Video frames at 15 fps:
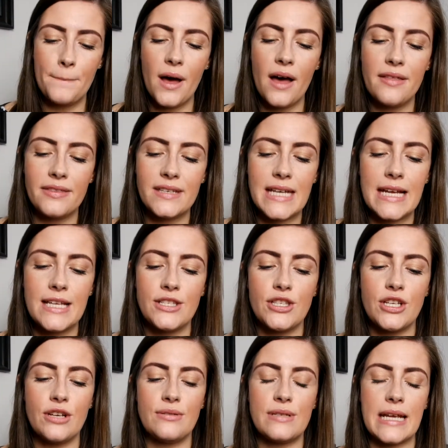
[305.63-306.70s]
Birthday
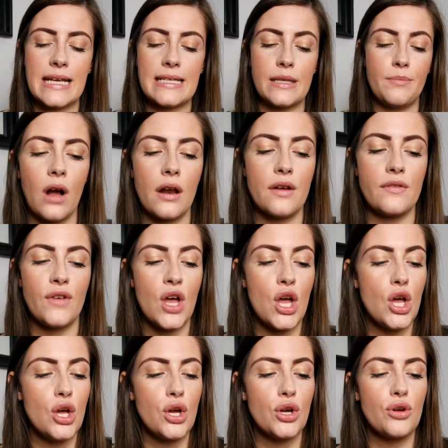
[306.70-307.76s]
Suit is a kind of
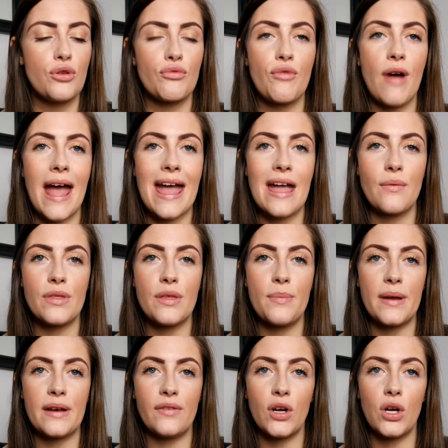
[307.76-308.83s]
grey with a
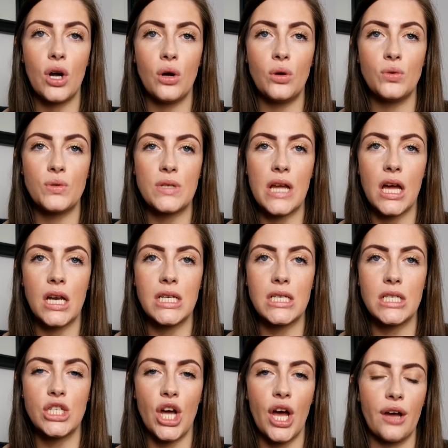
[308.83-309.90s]
bit of a goldy
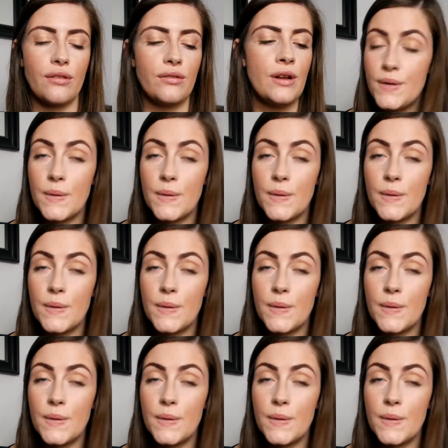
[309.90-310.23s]
undertone,